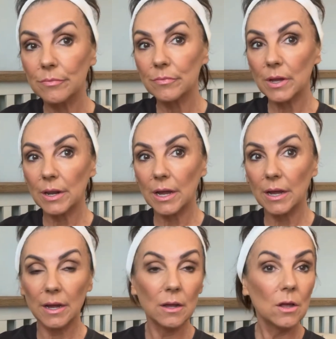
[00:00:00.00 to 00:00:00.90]

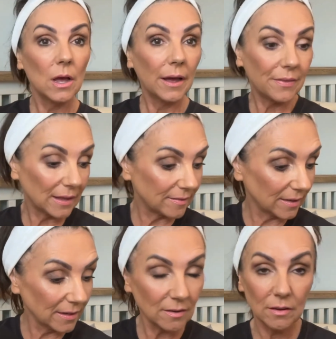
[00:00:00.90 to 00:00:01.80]
Ta-da! And that's
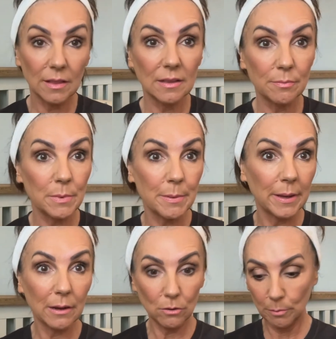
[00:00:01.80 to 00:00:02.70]
it. That's my
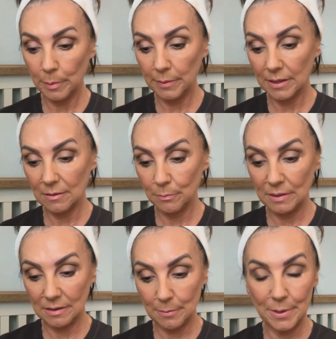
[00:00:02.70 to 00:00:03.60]
makeup. That's my
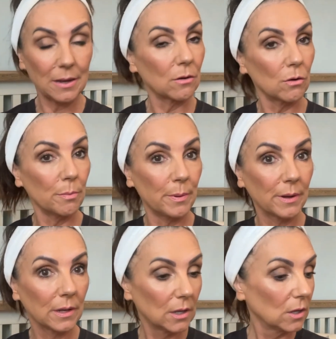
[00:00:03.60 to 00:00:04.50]
day makeup.
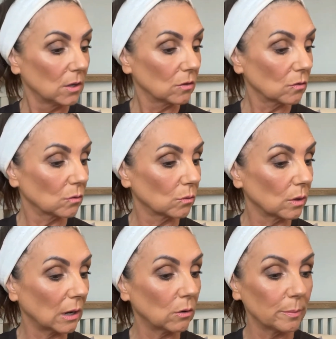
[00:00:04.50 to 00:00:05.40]
So
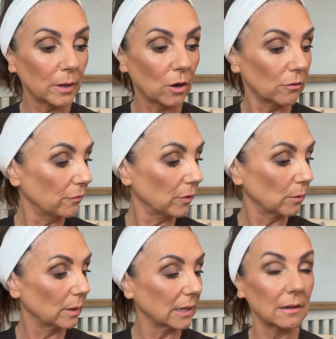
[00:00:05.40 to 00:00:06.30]
I hope you got a
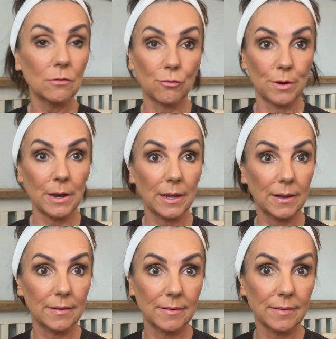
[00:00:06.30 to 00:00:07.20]
few little
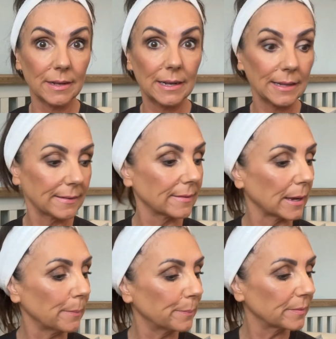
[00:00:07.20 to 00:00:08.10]
tricks and little
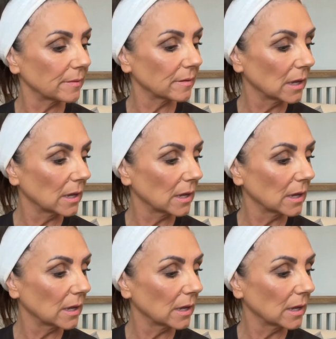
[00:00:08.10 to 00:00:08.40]
tips.